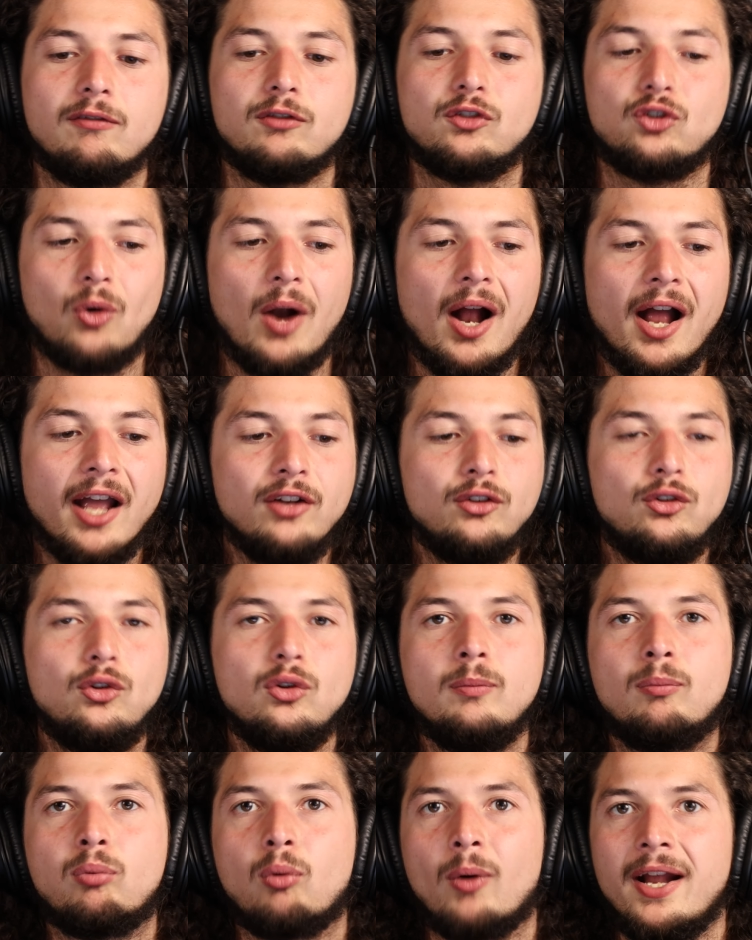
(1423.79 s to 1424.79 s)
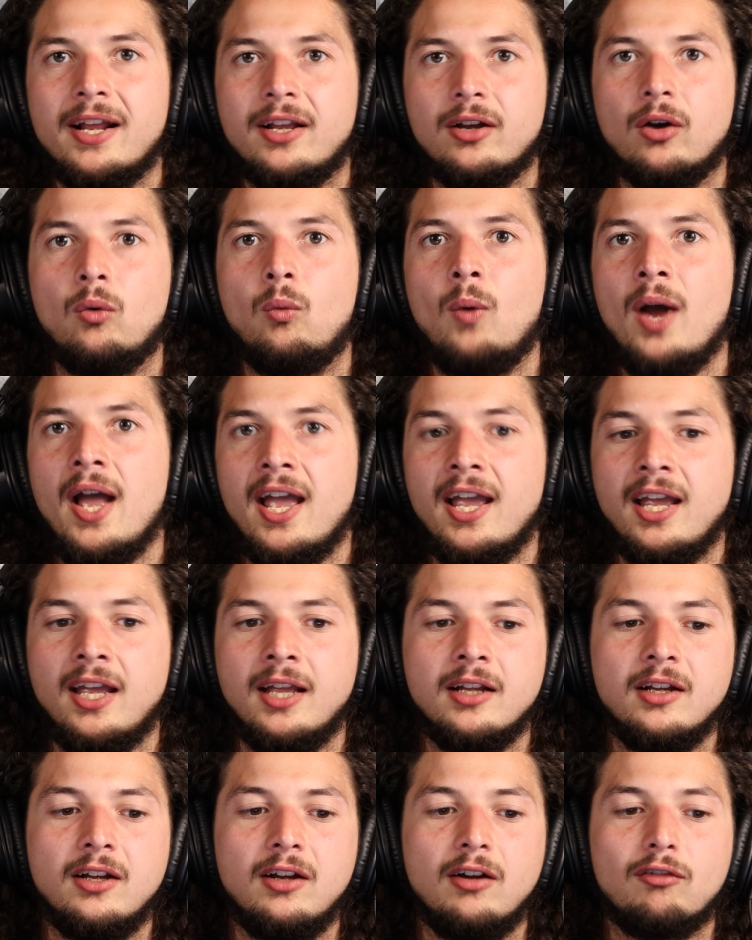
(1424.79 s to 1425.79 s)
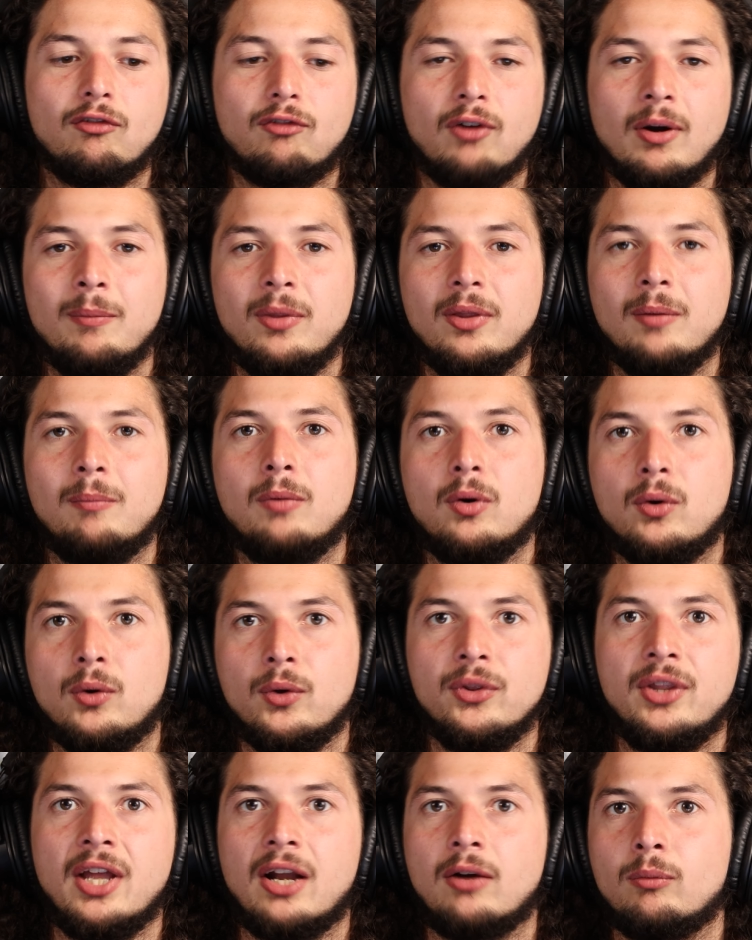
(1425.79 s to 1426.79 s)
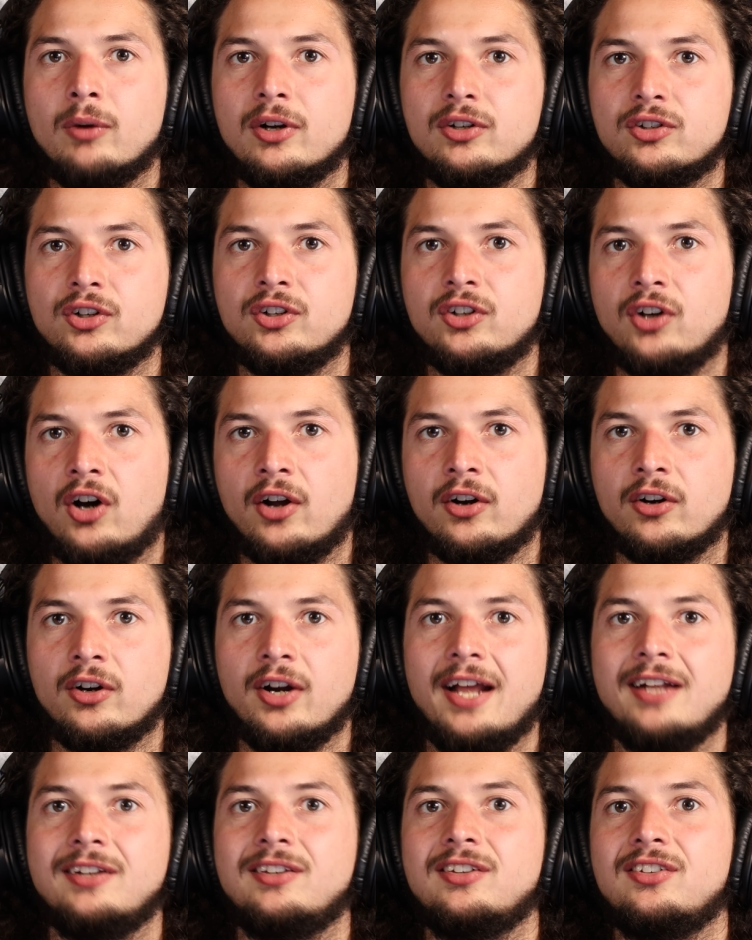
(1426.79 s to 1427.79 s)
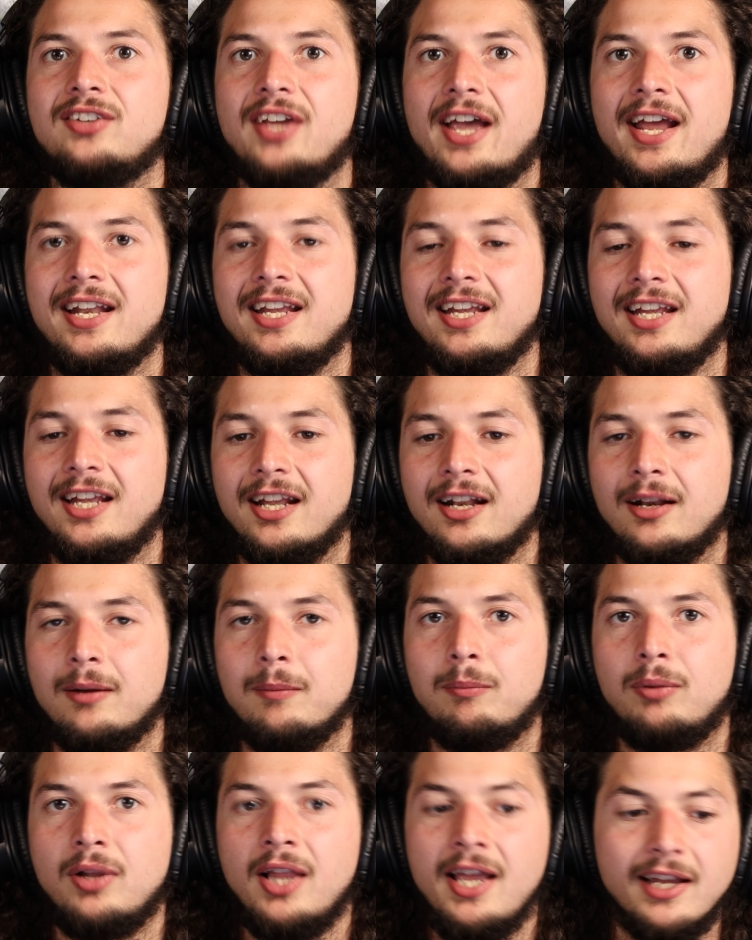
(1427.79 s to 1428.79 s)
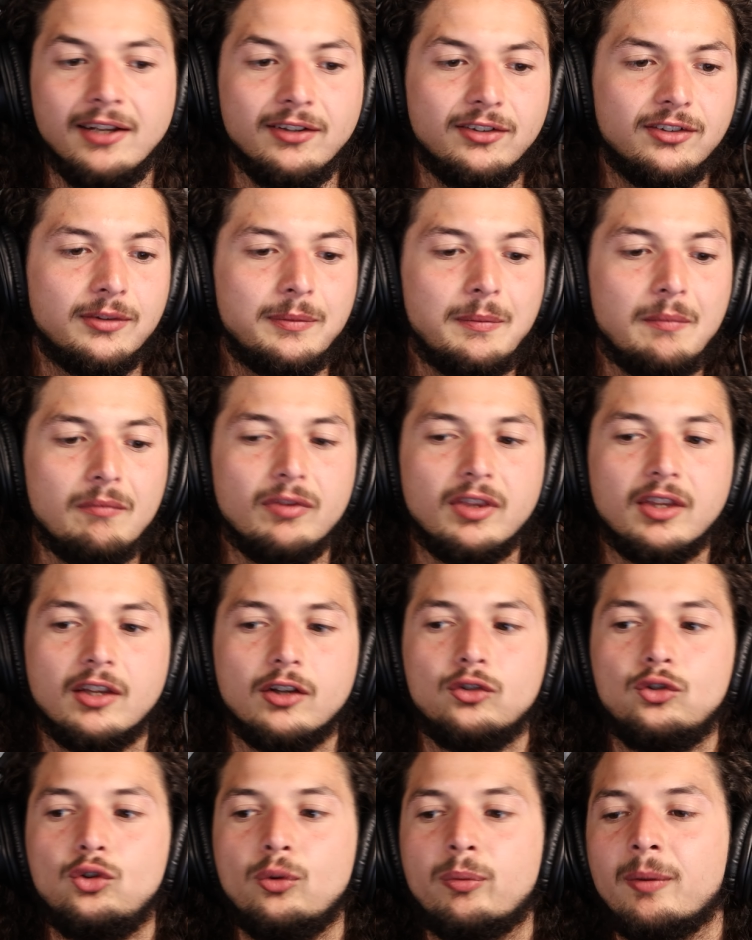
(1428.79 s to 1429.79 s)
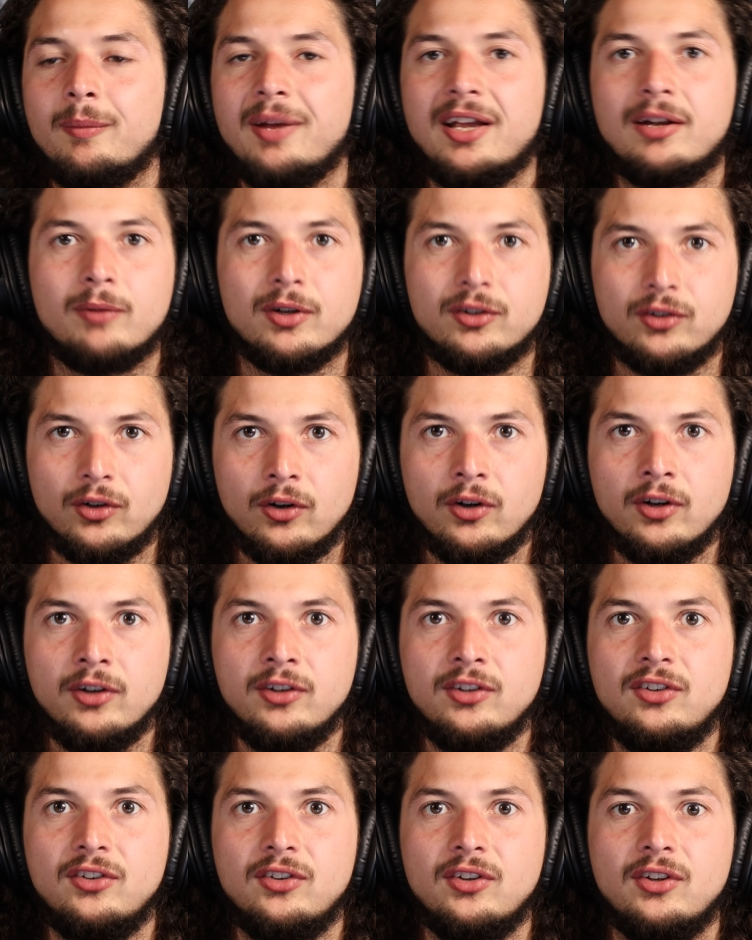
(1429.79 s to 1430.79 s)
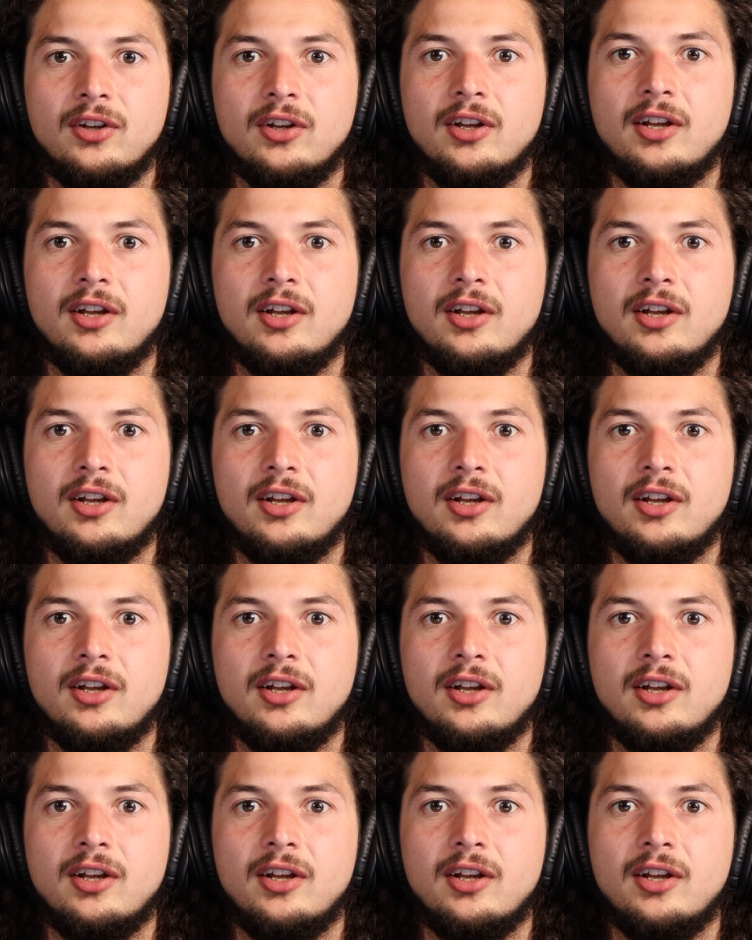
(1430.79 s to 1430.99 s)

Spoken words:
trying to break away from the mold that Richard Donner had set in place. Superman Returns